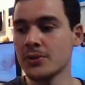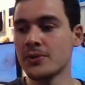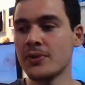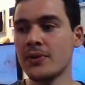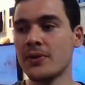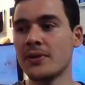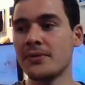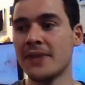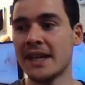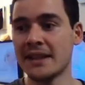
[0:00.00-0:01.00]

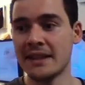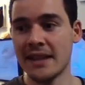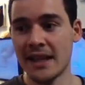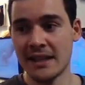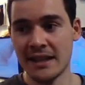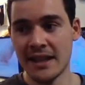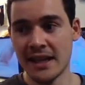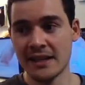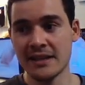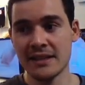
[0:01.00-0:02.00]
to the fact that
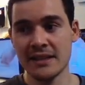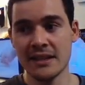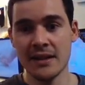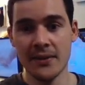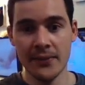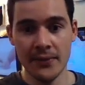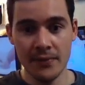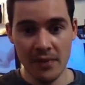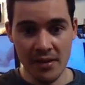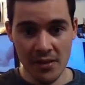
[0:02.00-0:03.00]
that
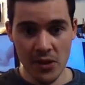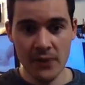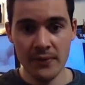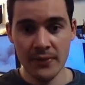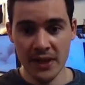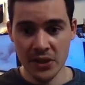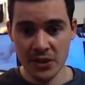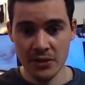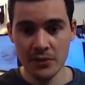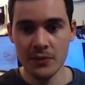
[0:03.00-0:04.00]
server
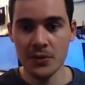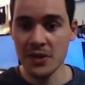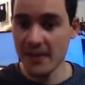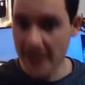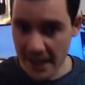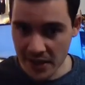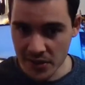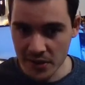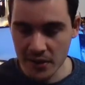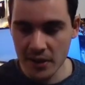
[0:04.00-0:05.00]
function, which is an
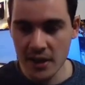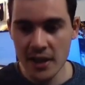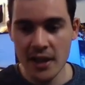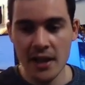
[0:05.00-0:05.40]
action,